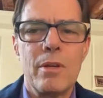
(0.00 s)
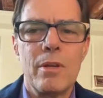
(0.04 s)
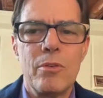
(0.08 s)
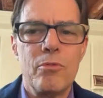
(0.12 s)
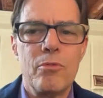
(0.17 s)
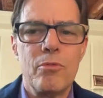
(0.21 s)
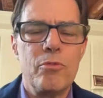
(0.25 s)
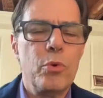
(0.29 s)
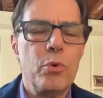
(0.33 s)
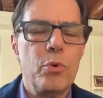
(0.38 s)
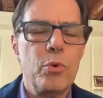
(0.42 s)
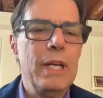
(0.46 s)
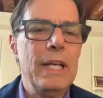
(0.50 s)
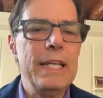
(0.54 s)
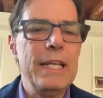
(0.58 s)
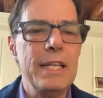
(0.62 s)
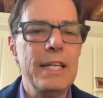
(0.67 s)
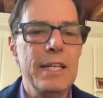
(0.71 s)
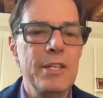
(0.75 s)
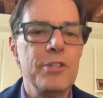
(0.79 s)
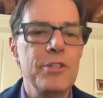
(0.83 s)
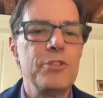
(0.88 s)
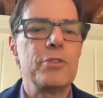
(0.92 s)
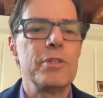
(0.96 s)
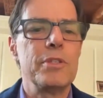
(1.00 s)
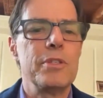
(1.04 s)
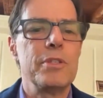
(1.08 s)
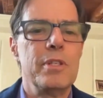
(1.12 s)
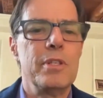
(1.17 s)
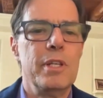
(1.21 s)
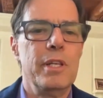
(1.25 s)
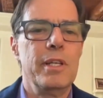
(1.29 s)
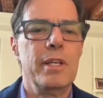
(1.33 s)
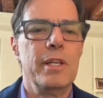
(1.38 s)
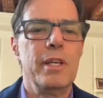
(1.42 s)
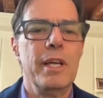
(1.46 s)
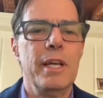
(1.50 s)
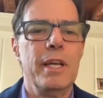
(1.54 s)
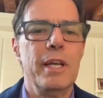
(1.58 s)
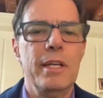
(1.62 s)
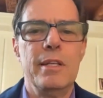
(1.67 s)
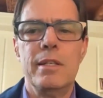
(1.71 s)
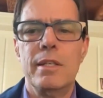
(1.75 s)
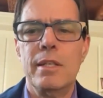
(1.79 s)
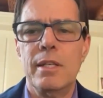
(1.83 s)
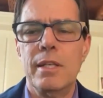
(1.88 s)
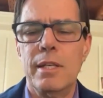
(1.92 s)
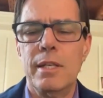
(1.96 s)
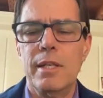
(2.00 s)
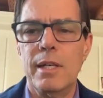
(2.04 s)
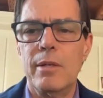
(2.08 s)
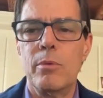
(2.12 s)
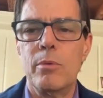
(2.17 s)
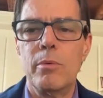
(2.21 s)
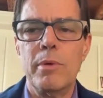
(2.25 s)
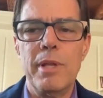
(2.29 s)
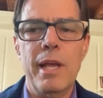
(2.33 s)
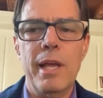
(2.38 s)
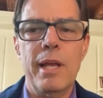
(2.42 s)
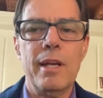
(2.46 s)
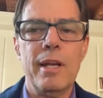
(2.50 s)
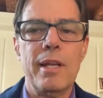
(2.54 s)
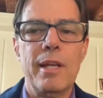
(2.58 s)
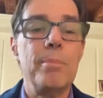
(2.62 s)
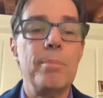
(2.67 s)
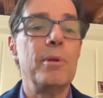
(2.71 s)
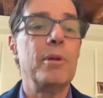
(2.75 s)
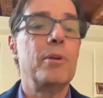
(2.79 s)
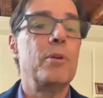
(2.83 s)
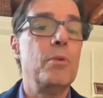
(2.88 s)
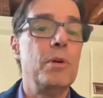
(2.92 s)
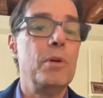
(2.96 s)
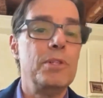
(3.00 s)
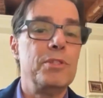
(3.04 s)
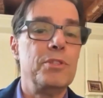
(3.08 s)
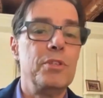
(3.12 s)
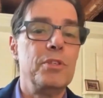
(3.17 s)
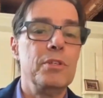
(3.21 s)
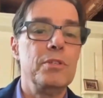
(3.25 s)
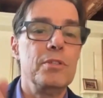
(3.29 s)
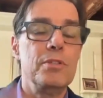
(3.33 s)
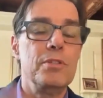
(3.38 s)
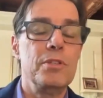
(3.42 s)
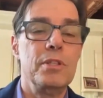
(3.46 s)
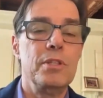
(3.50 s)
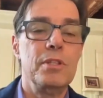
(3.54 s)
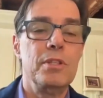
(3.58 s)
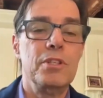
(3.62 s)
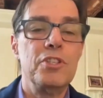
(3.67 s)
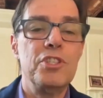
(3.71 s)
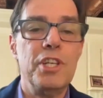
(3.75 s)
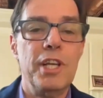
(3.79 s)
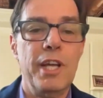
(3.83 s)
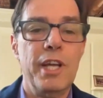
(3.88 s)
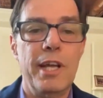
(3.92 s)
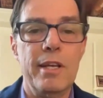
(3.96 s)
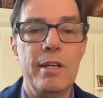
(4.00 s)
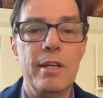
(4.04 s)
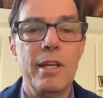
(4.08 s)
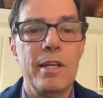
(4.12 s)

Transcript: really interesting. And we had a couple of questions in the chat,